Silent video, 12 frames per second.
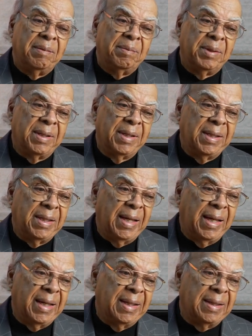But other than
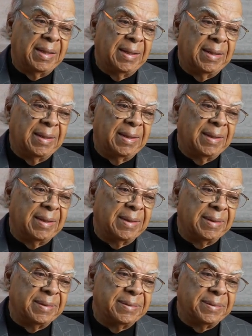that, uh, uh,
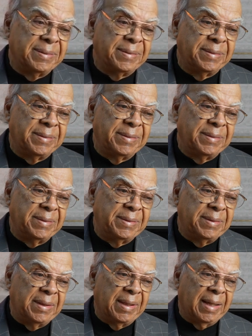
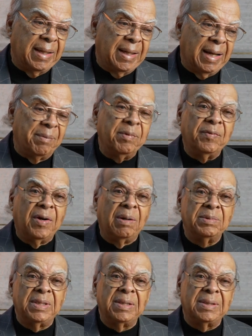uh, I
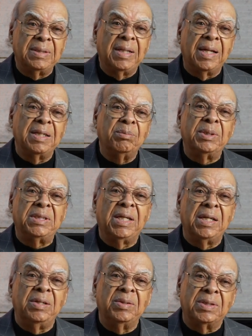perform just not as much as
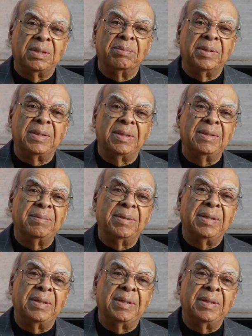I used to, but mm -hmm.